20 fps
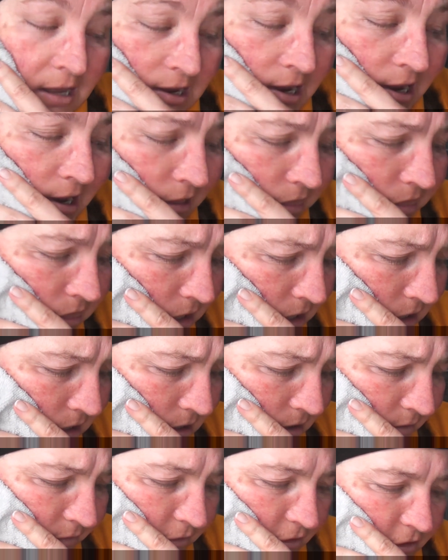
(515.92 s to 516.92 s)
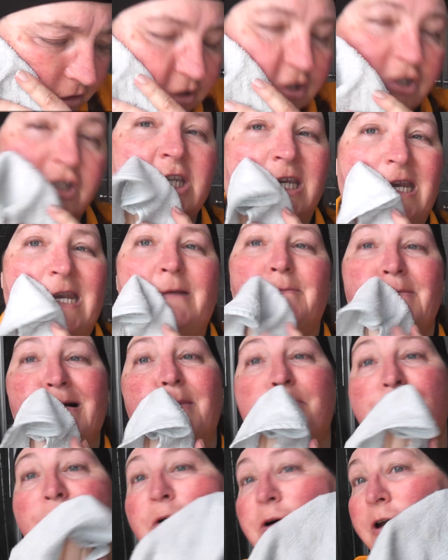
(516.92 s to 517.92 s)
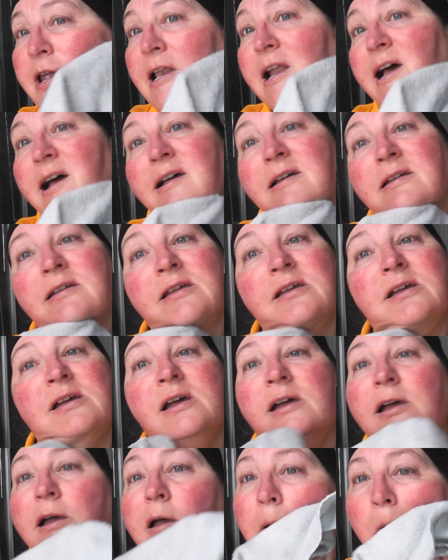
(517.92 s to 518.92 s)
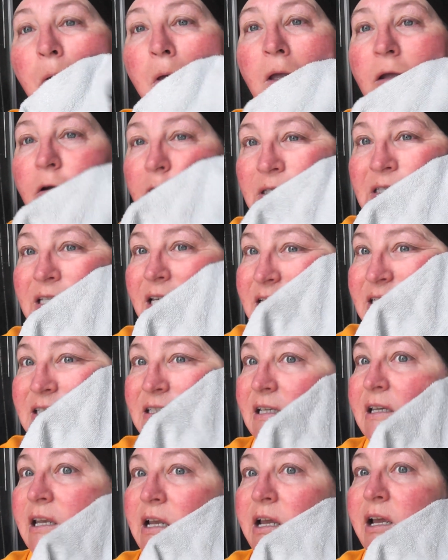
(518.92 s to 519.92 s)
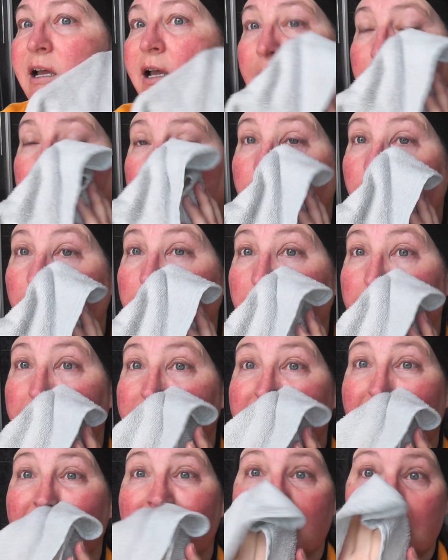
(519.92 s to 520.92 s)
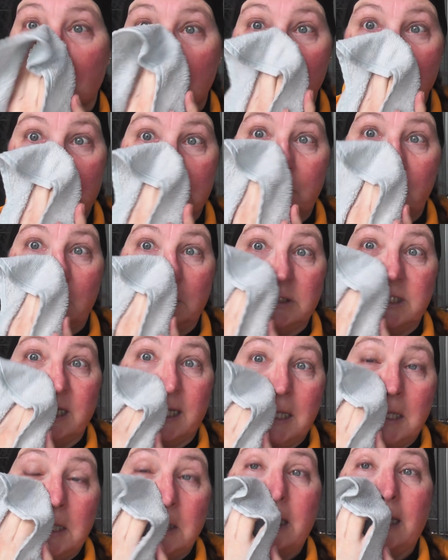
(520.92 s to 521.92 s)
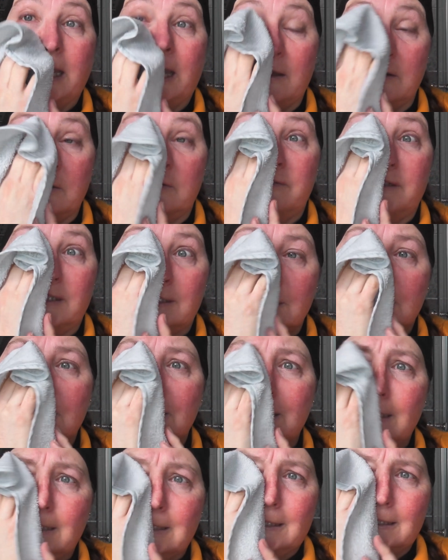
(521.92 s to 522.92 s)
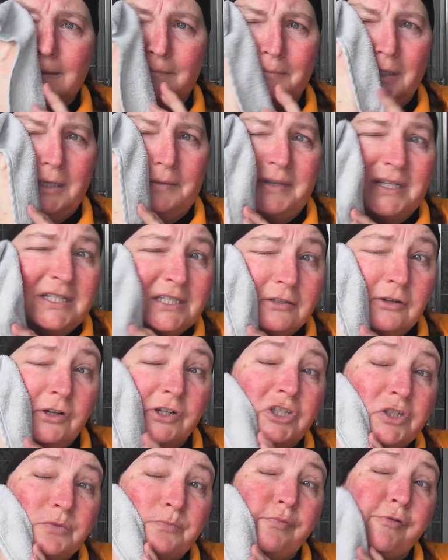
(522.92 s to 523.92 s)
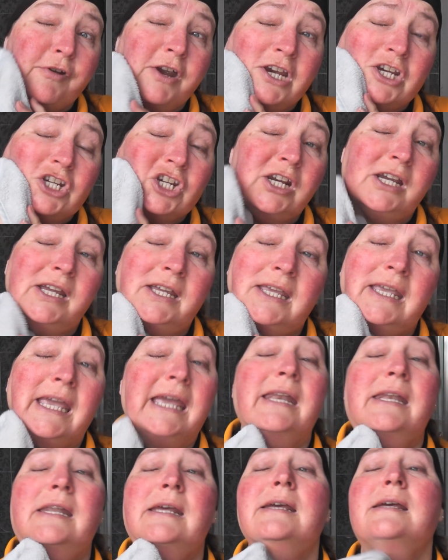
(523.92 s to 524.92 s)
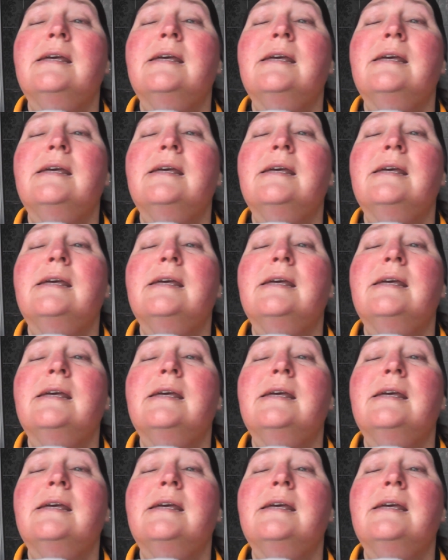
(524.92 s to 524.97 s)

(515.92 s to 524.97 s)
I think I've got to check my boiler, because yesterday I had problems getting hot water out of it. Maybe it's lost pressure again.